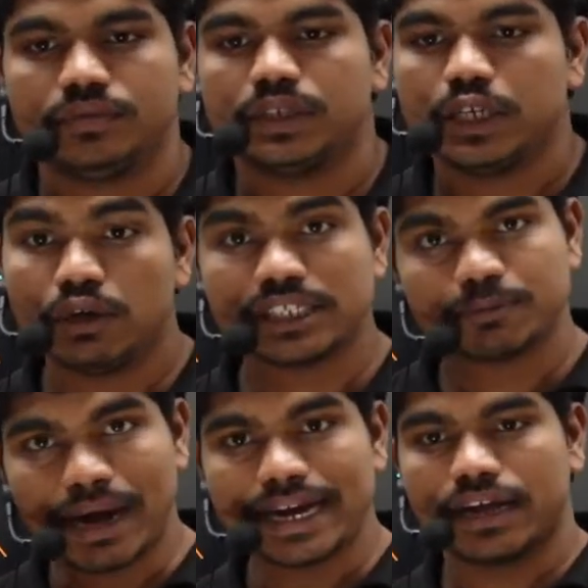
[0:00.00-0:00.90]
You're
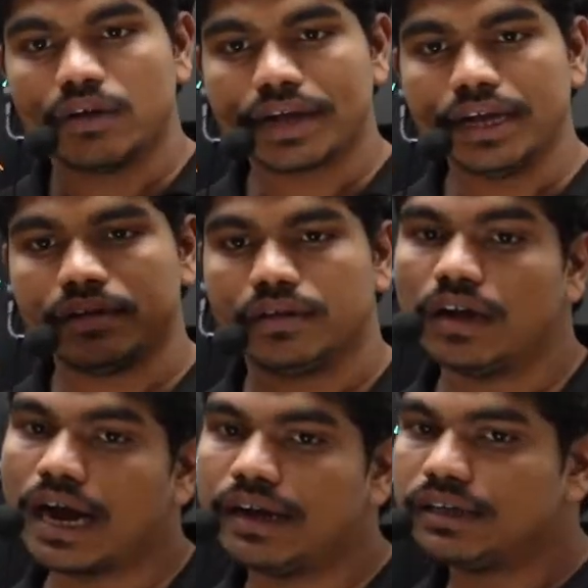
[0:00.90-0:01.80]
expanding, okay,
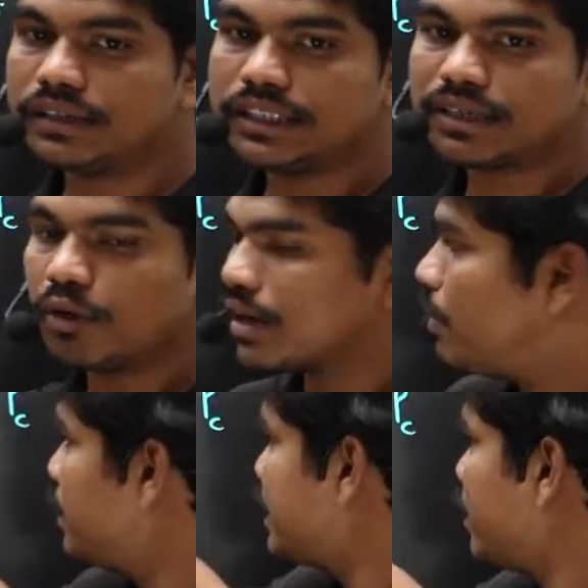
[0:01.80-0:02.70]
and system got
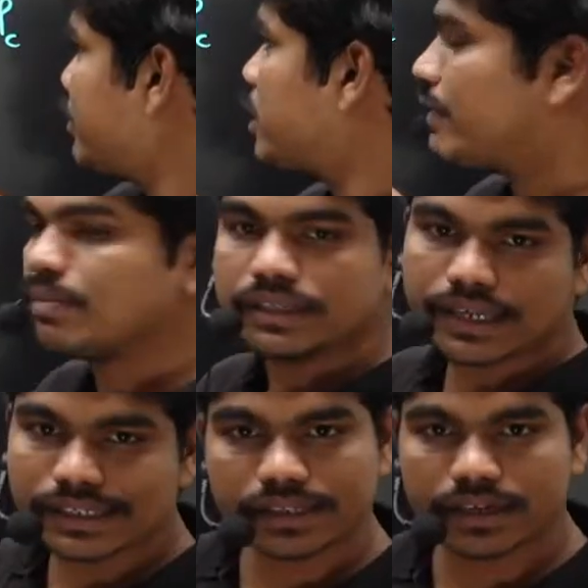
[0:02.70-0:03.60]
completely converted to vapor,
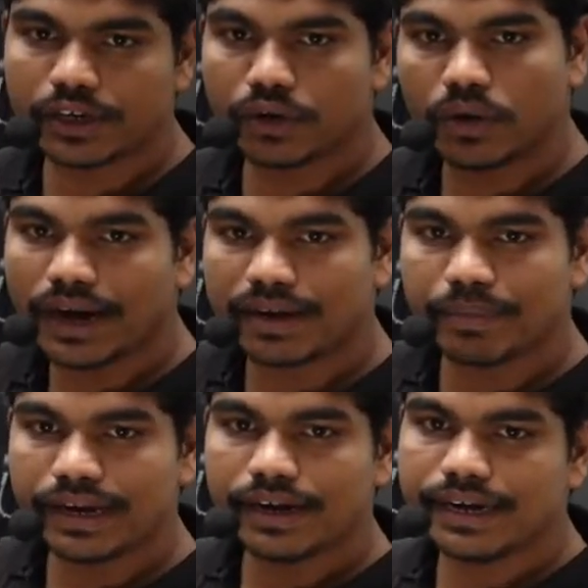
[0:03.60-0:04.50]
correct? You know, at
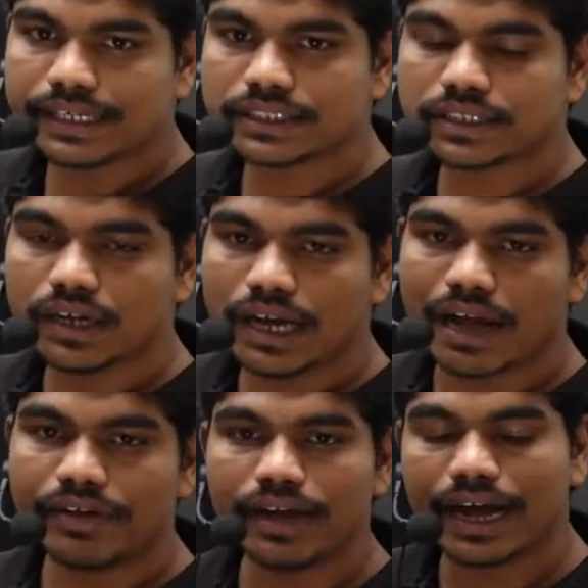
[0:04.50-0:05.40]
B it is
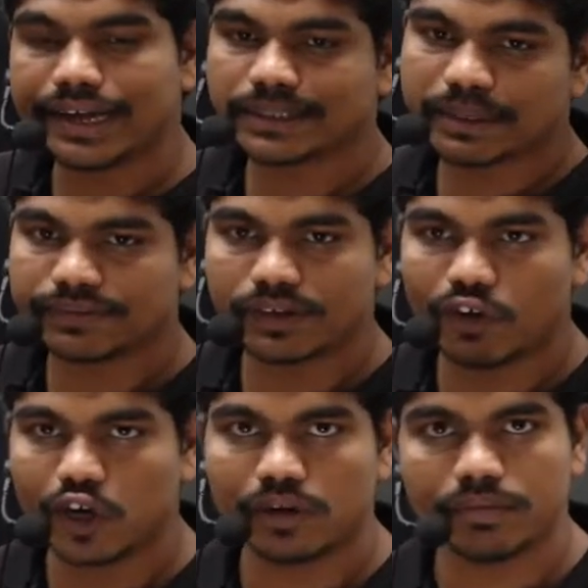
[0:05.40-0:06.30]
having higher specific
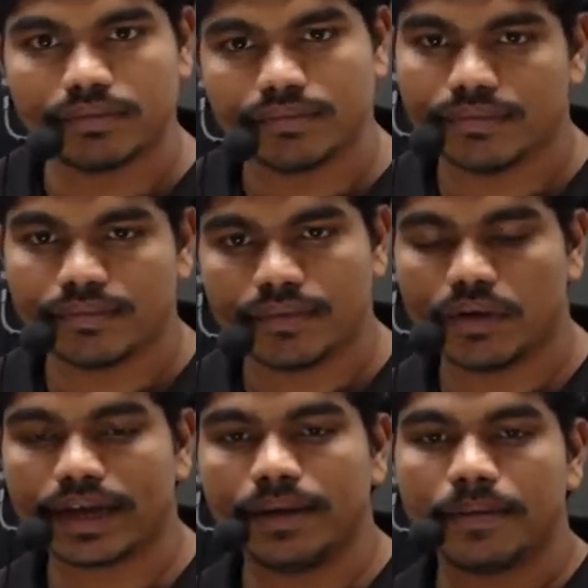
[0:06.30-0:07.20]
volume.
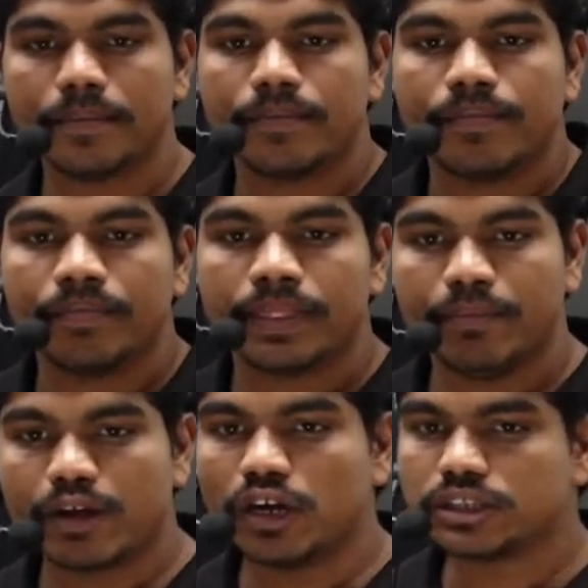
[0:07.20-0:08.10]
Okay,
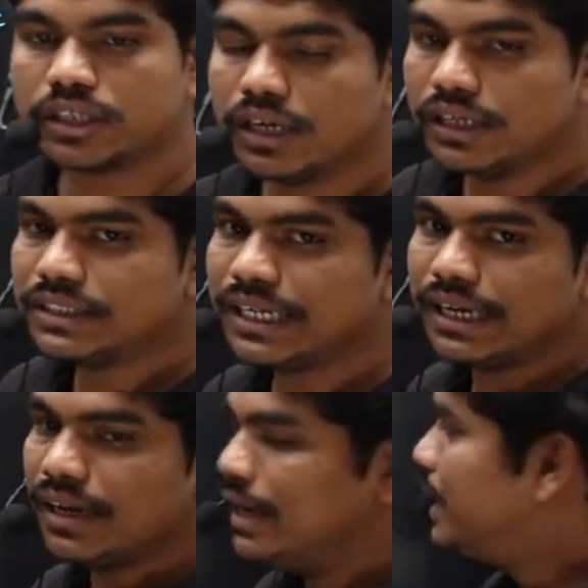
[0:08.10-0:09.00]
because see,
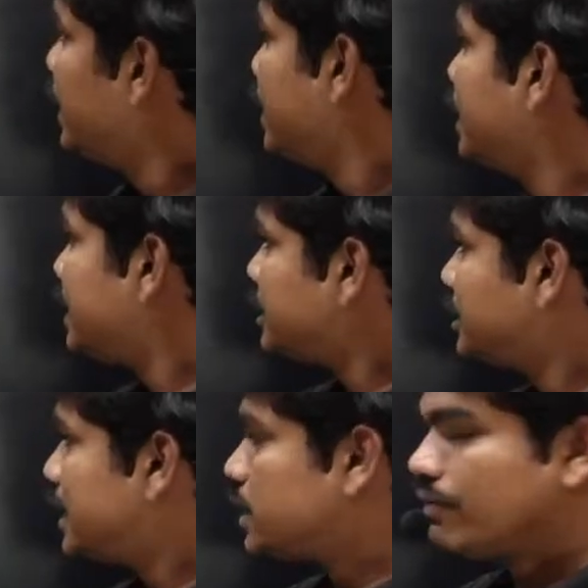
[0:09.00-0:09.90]
it is
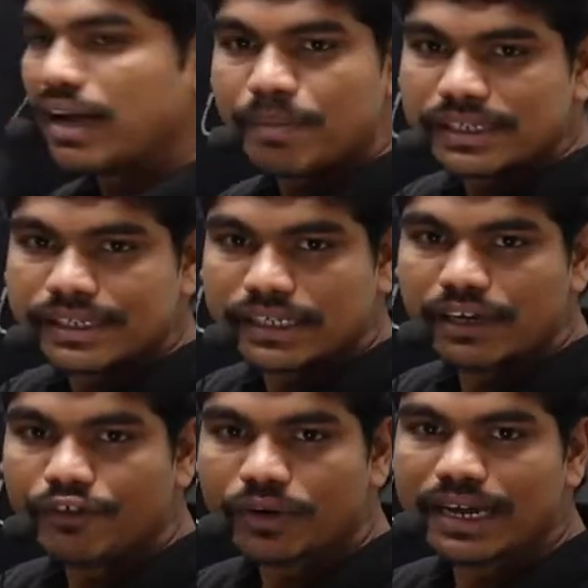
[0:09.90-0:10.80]
just vapor here.
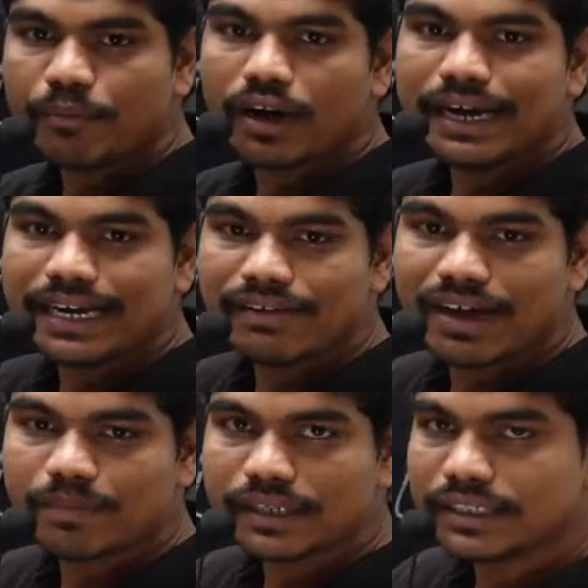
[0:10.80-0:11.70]
If you keep on heating
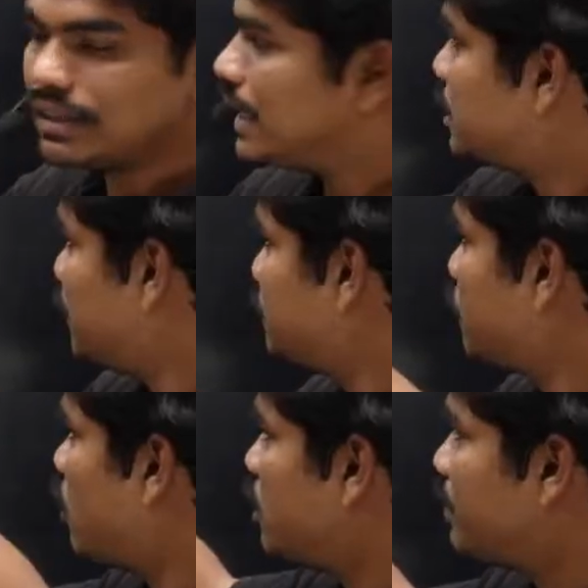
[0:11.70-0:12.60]
vapor, then specific
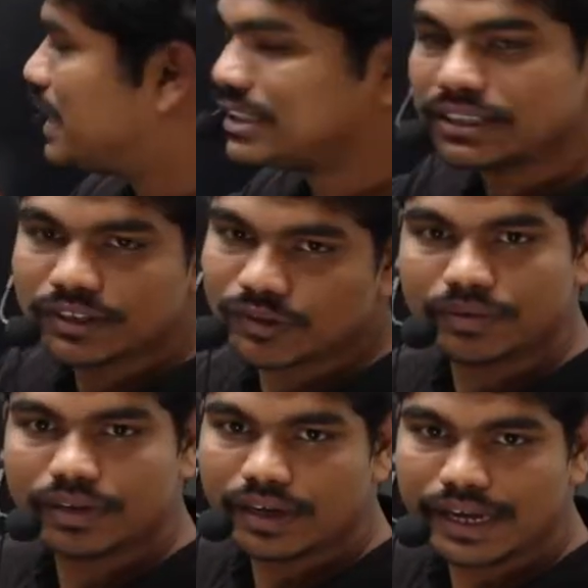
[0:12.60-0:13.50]
volume gets
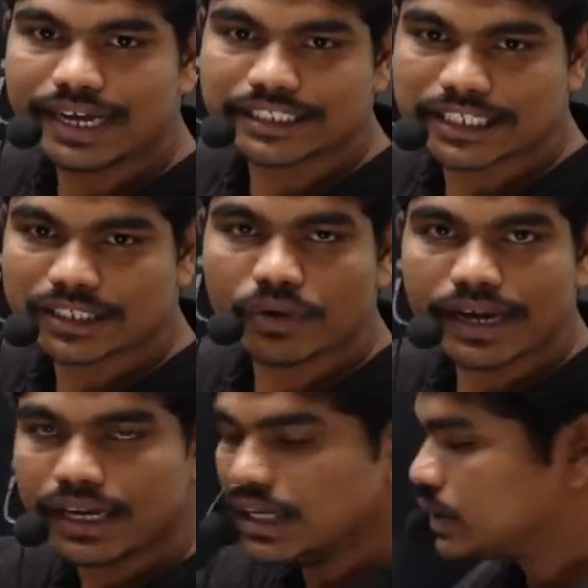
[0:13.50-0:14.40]
increases. Okay, so